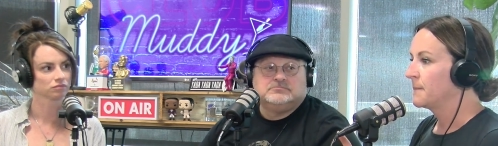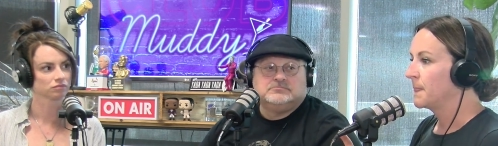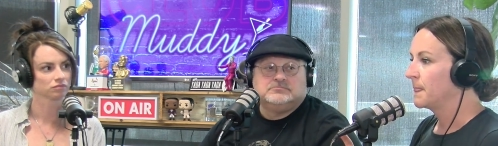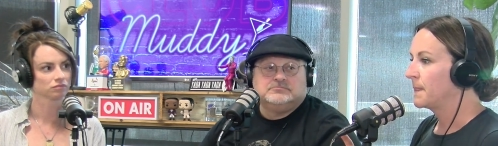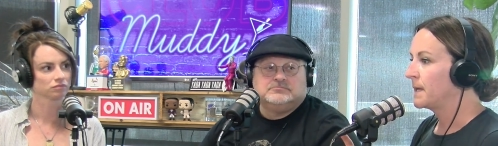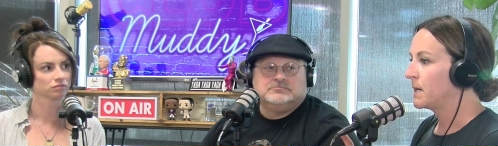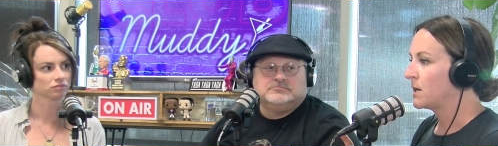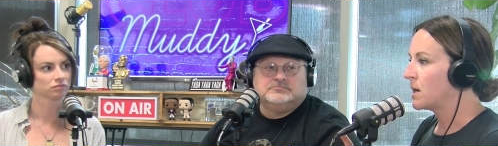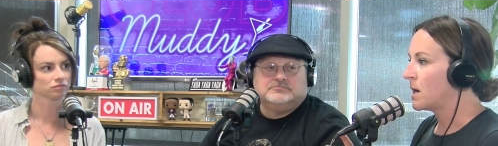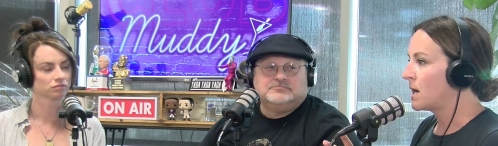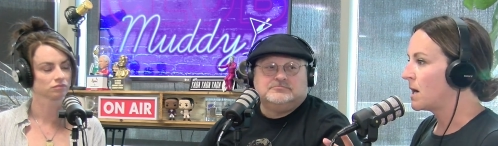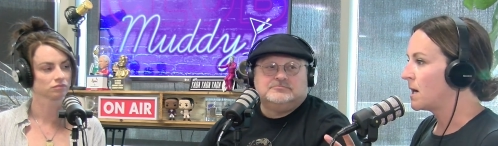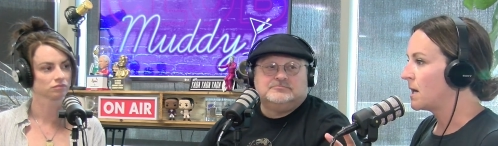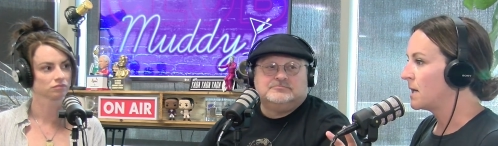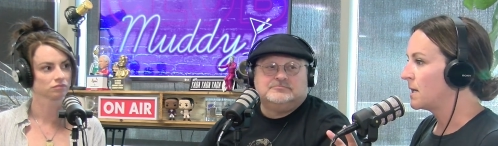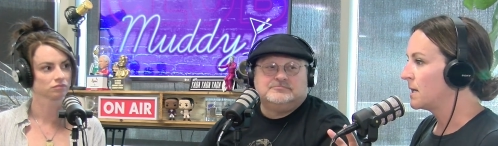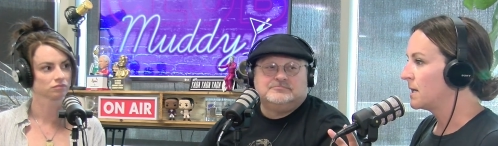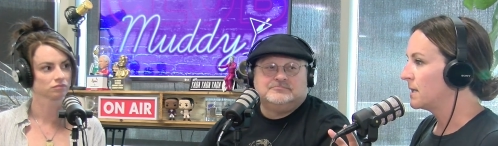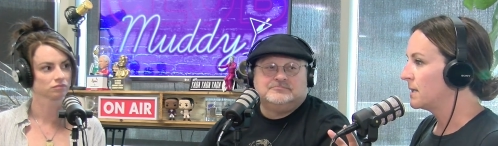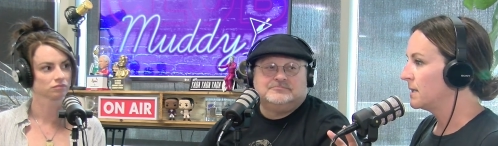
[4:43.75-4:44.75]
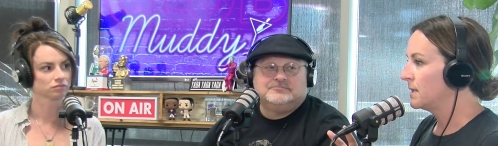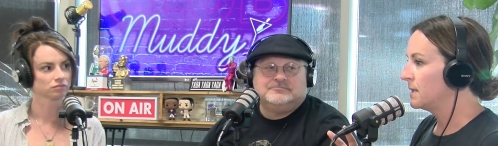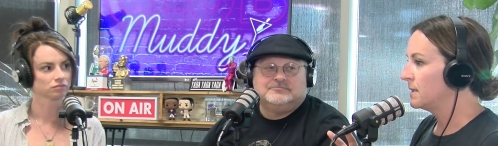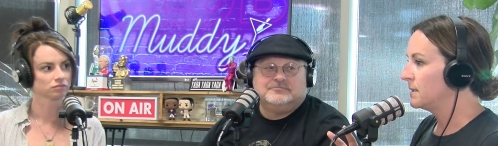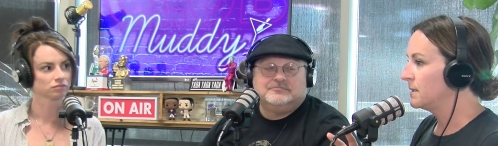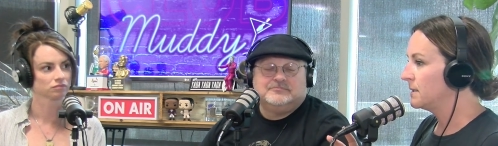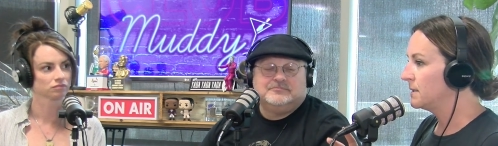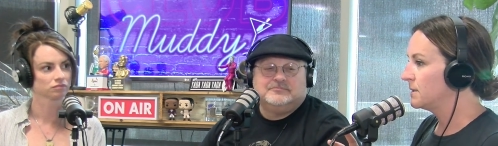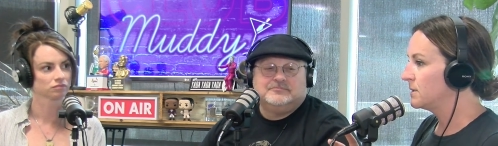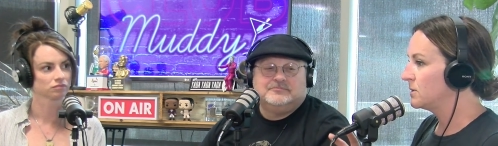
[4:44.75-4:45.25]
Speaker 1: there are
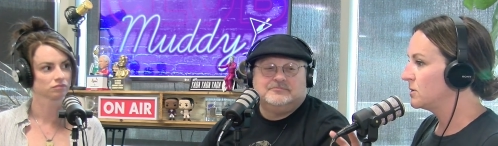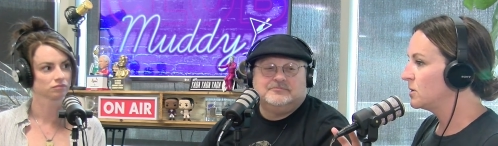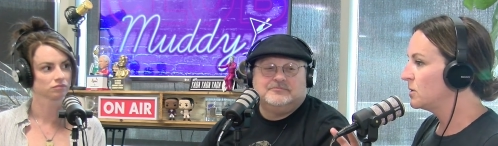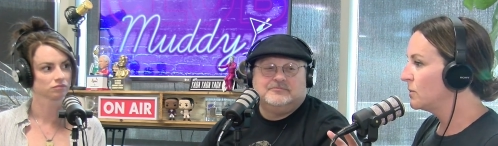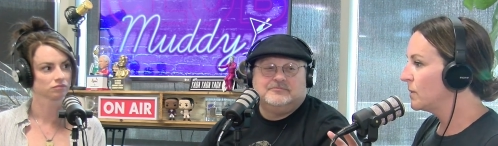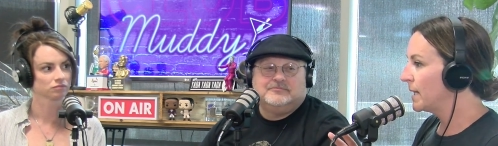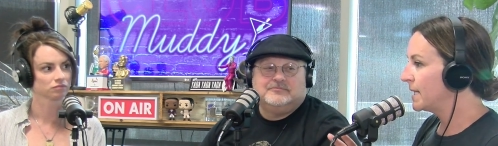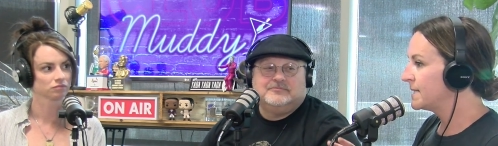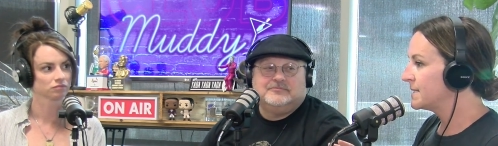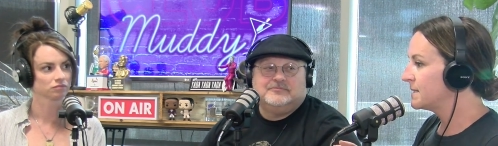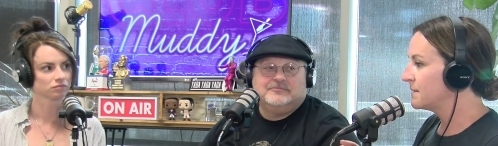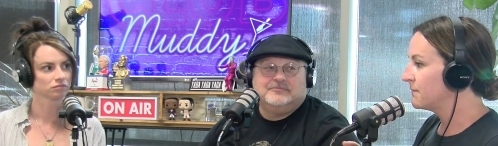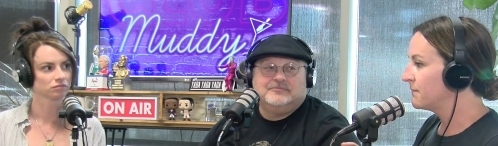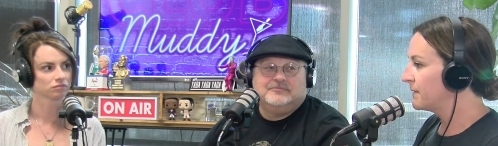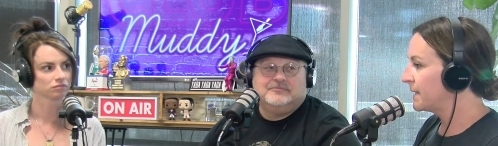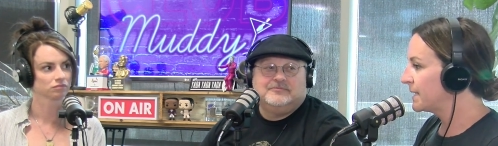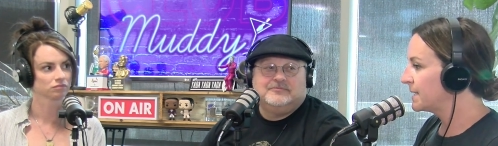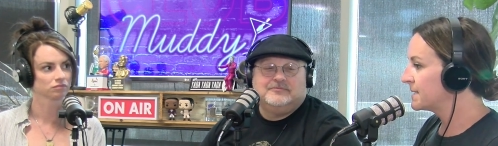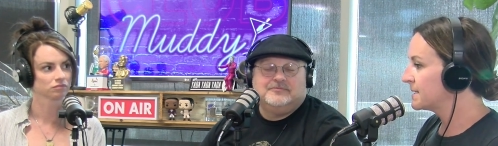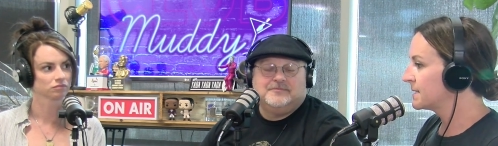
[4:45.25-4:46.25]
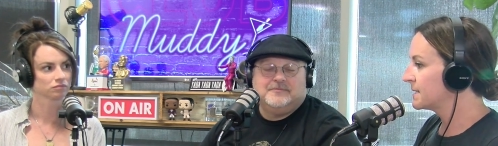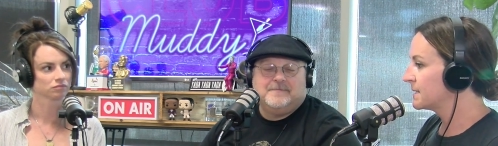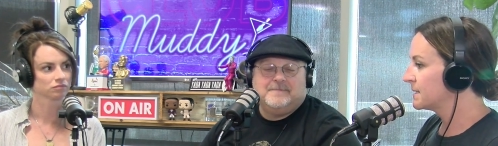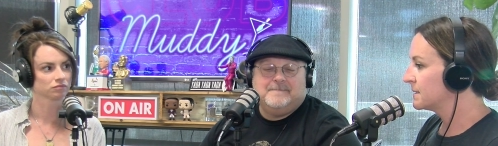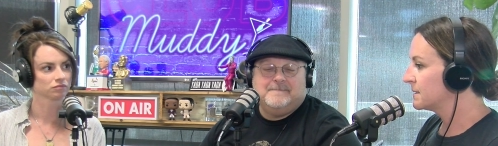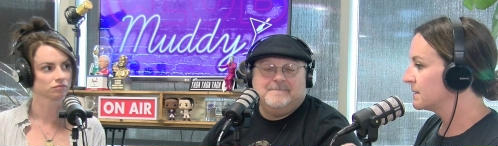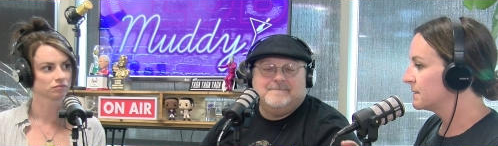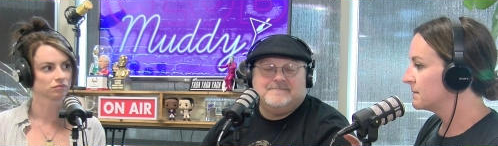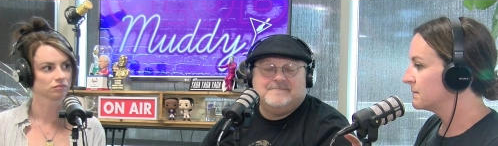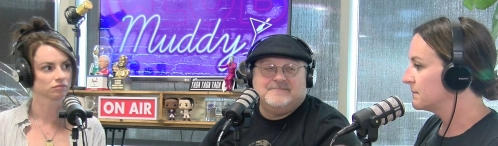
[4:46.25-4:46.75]
two ways to fix
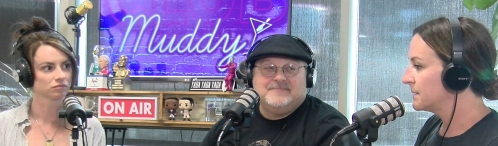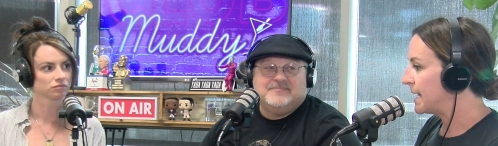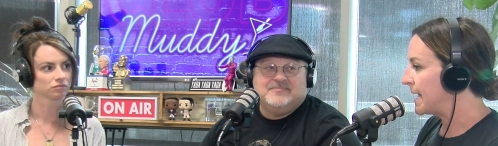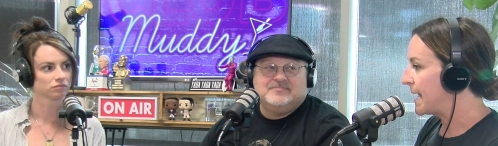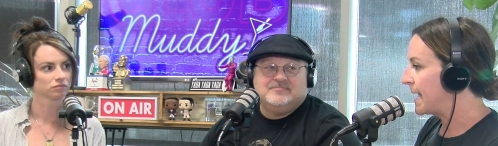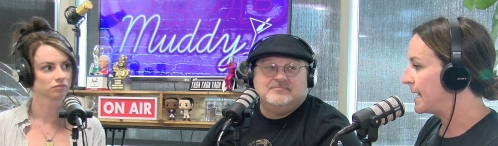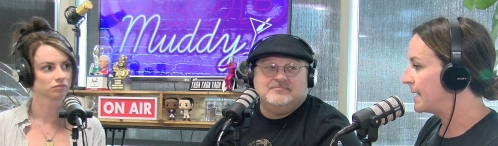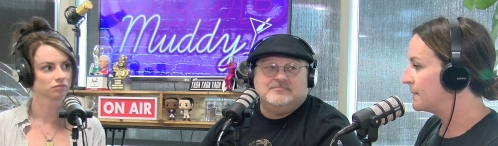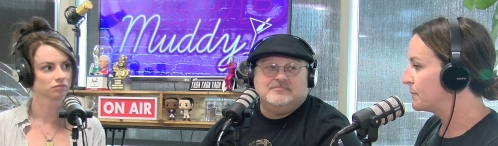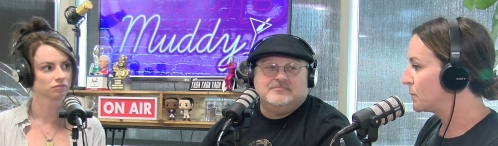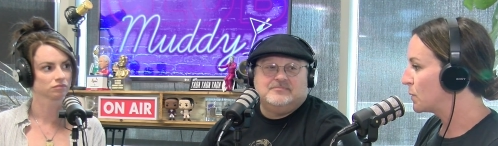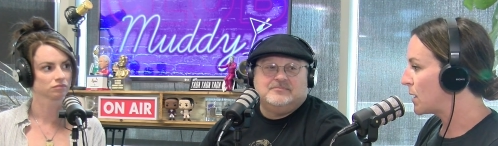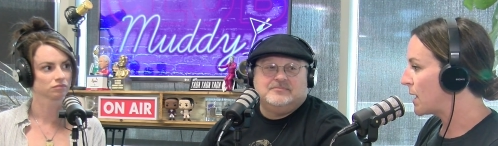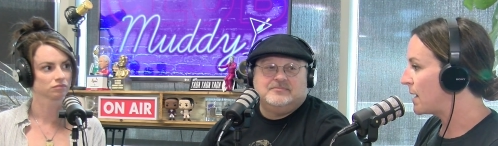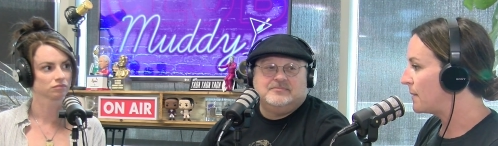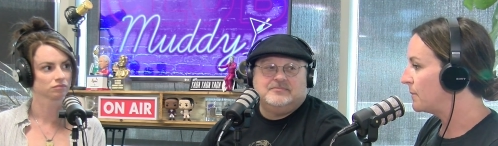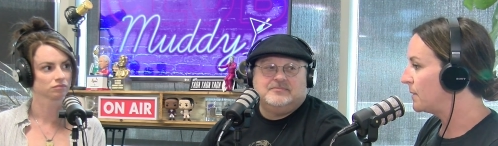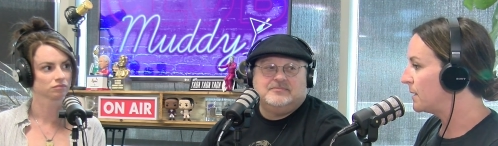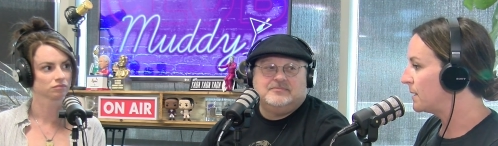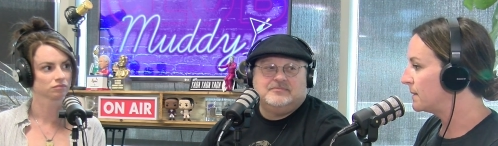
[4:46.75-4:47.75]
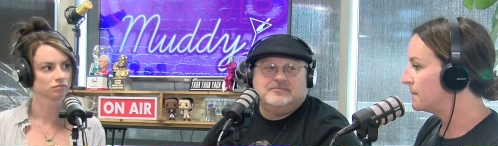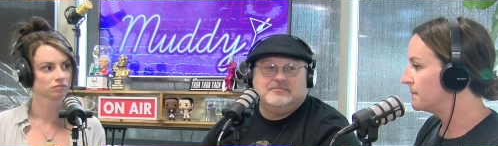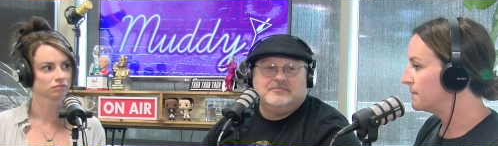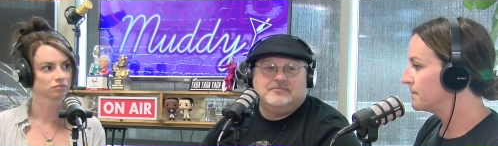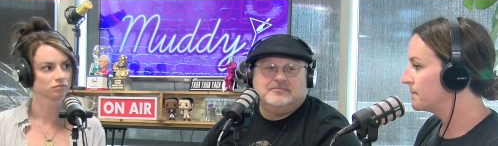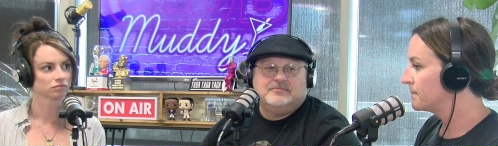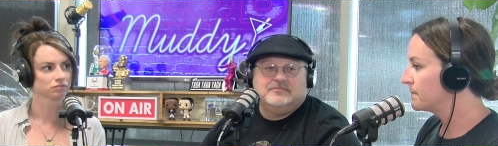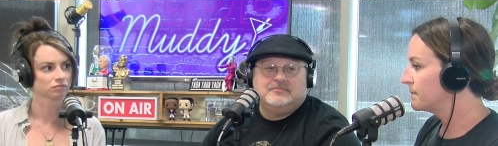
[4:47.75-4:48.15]
that problem,